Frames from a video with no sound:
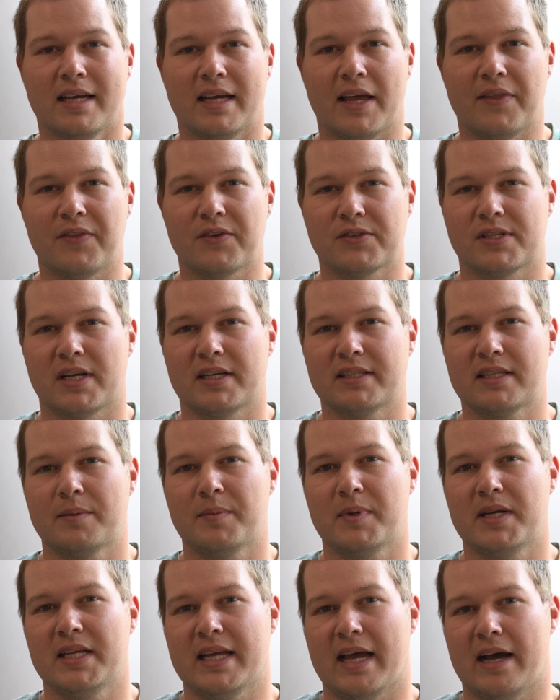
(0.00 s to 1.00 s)
And there's not that
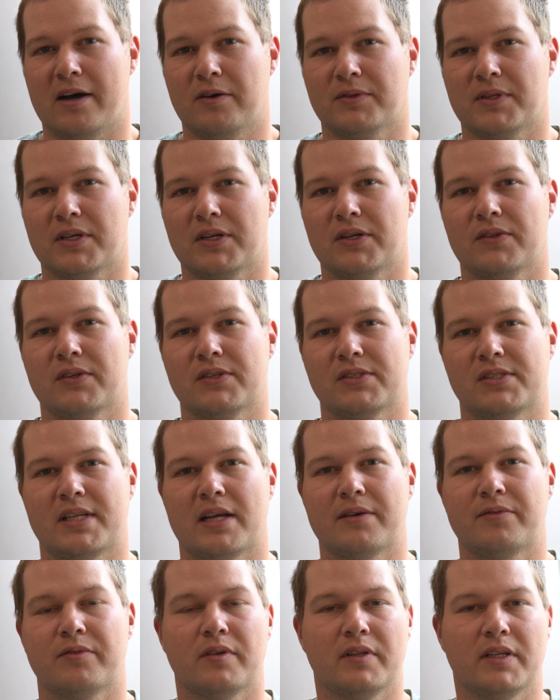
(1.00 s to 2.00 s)
many out there. There's
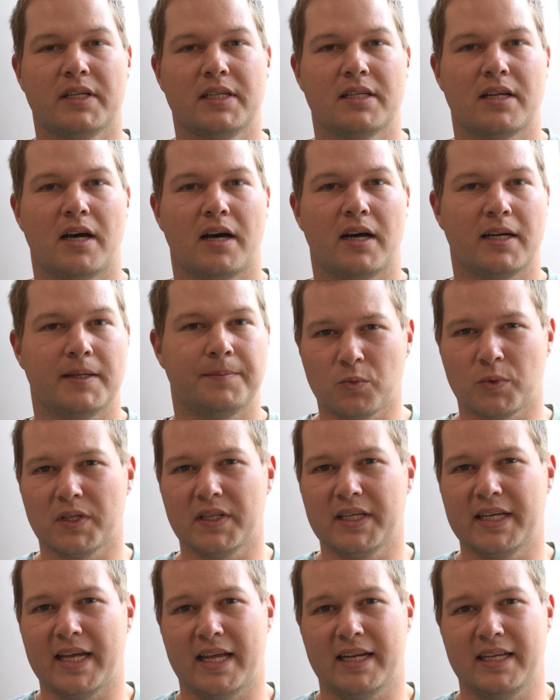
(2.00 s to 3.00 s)
definitely not
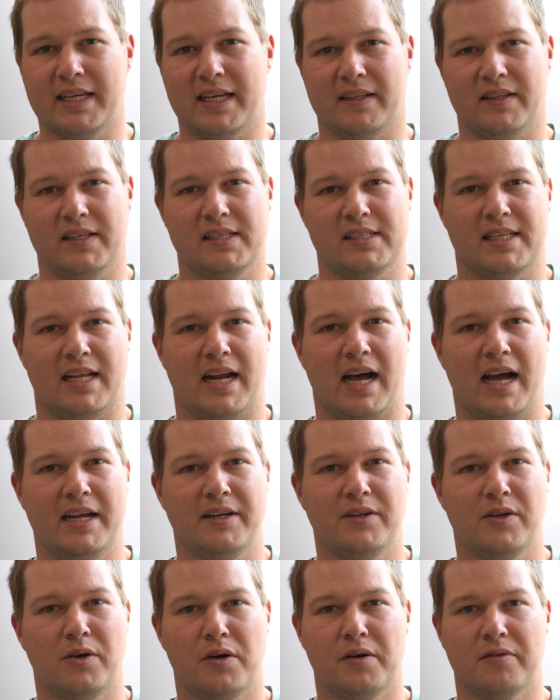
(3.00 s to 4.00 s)
really any, at least that
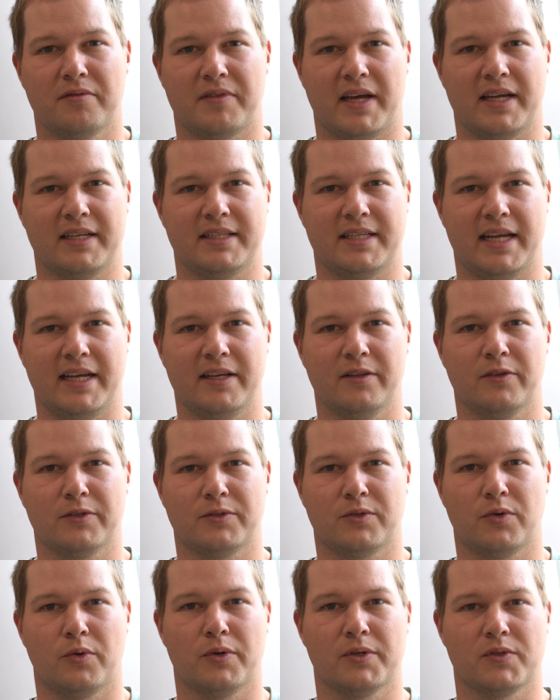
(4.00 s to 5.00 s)
I know of, that tailor
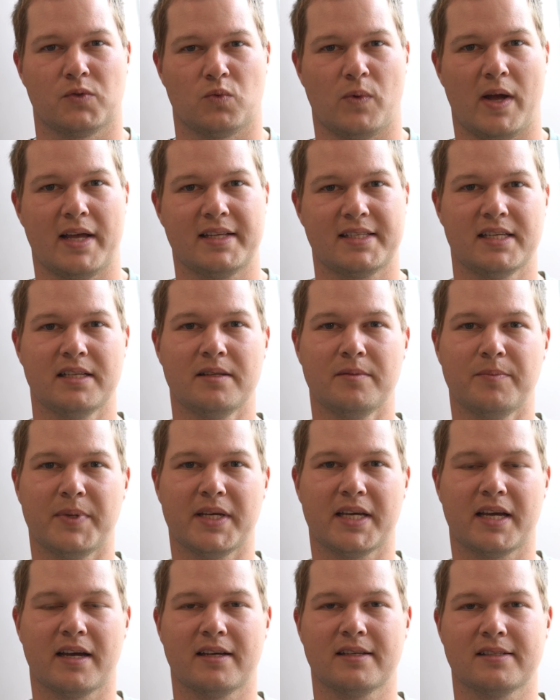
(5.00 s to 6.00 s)
towards resin,
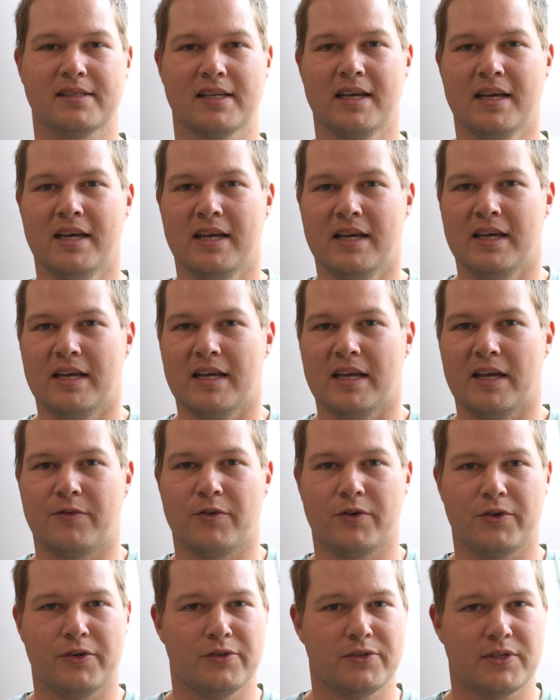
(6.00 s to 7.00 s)
because if
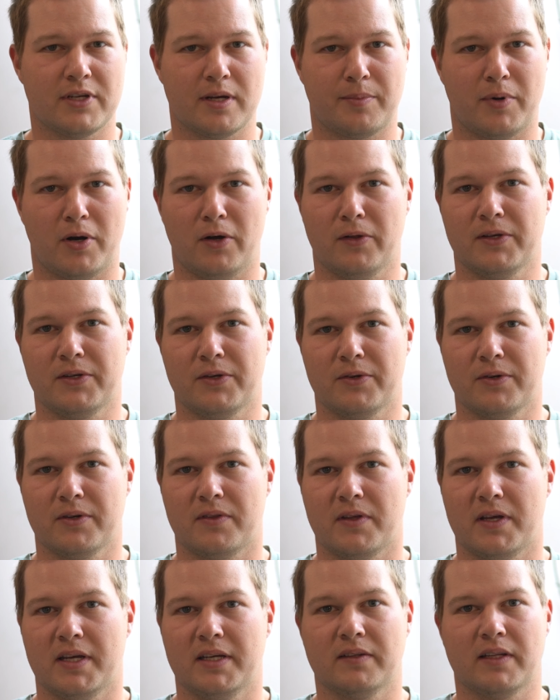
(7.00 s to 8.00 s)
you're using a
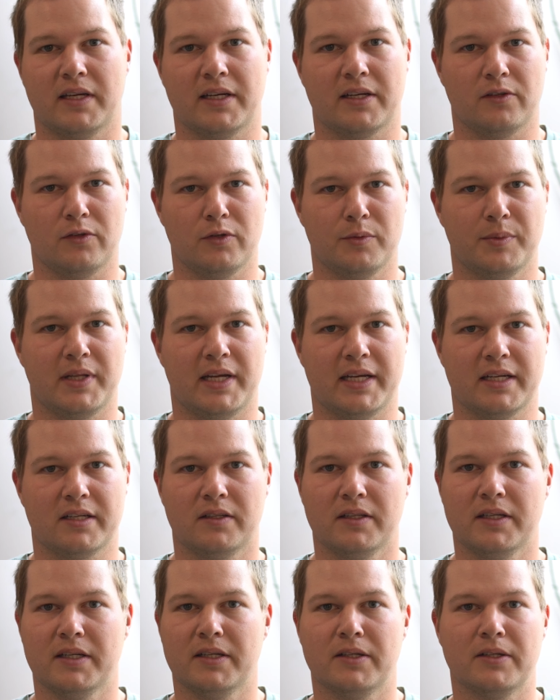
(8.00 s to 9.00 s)
polyurethane like Alumilite
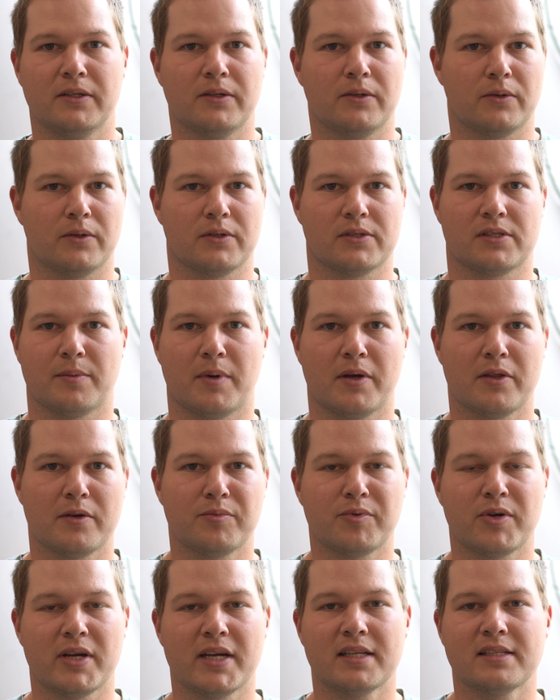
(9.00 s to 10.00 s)
Clear or some other
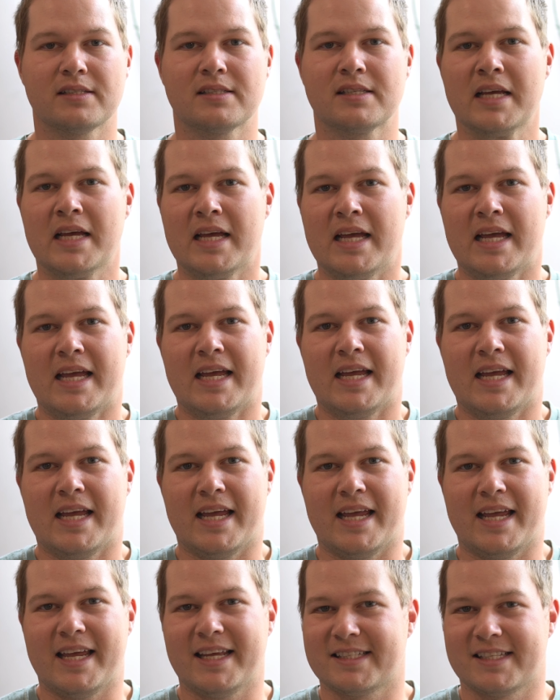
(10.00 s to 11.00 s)
brands,
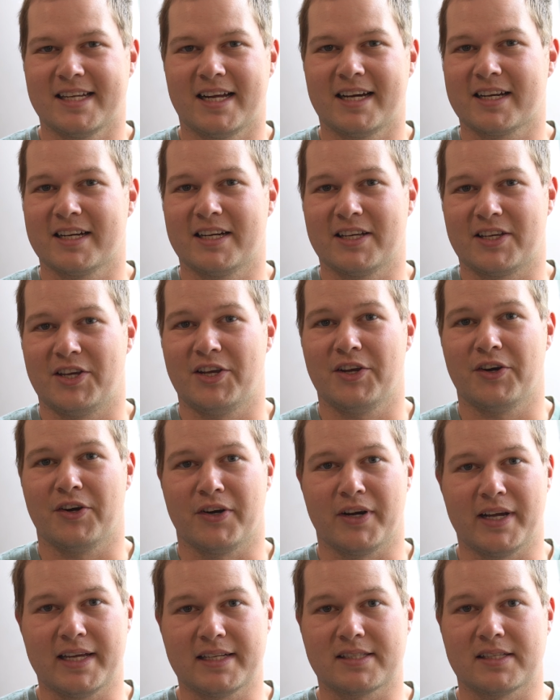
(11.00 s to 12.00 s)
it's not gonna
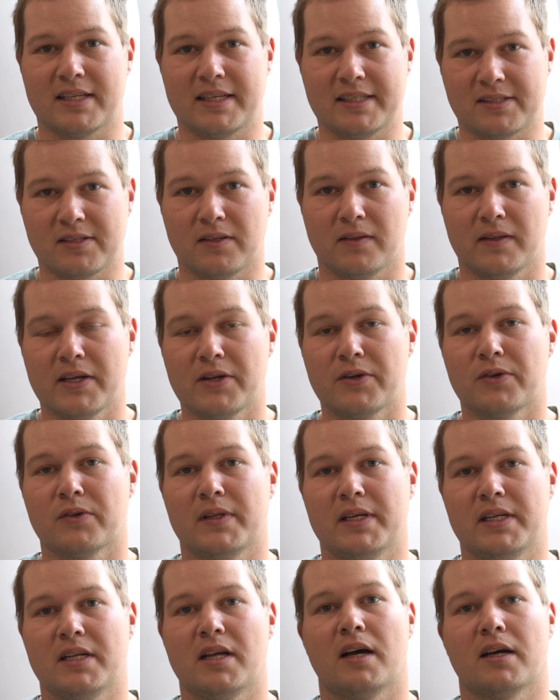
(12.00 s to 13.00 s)
cure. It's
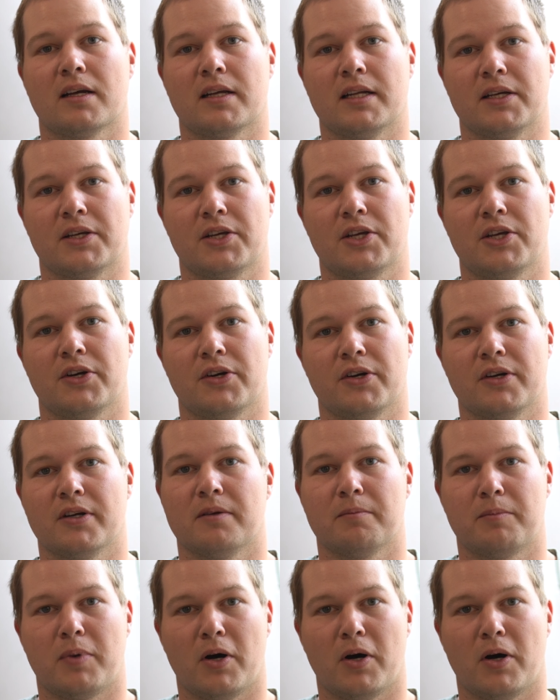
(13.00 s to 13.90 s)
literally not gonna cure.